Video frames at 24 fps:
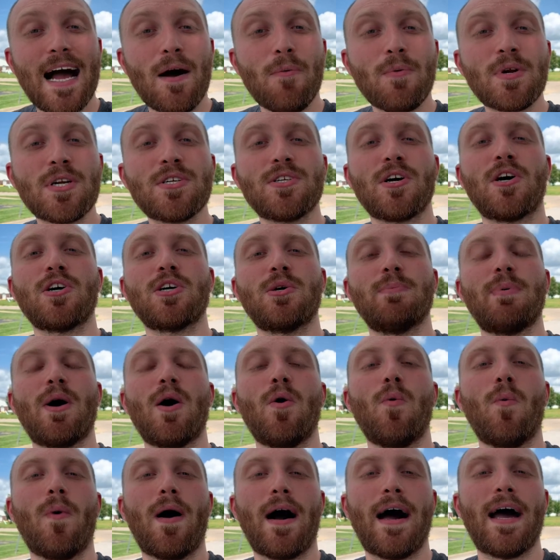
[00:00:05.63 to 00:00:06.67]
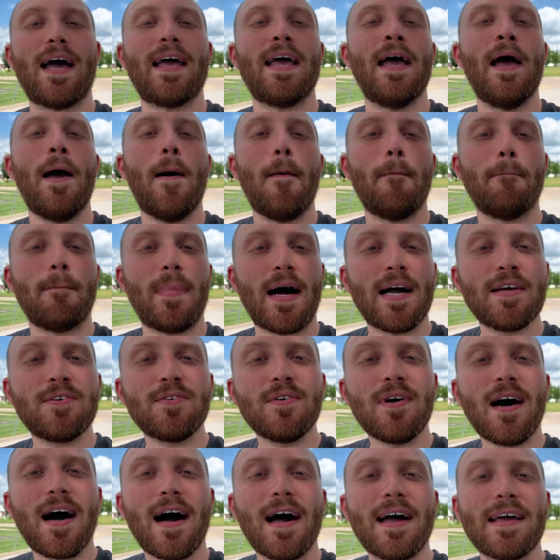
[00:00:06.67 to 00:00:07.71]
I want to talk about why
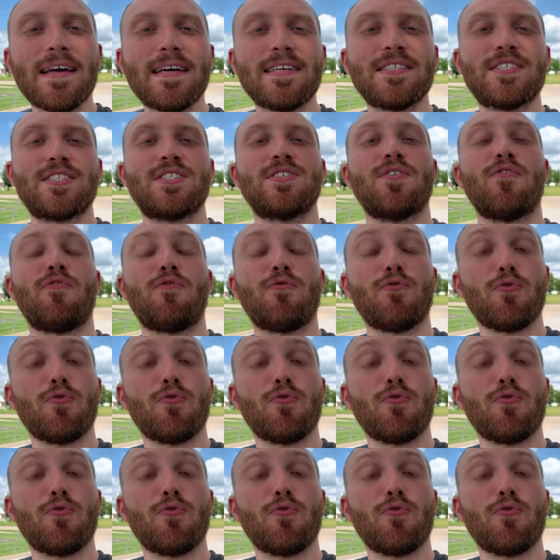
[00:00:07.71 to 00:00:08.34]
Michael Hyatt's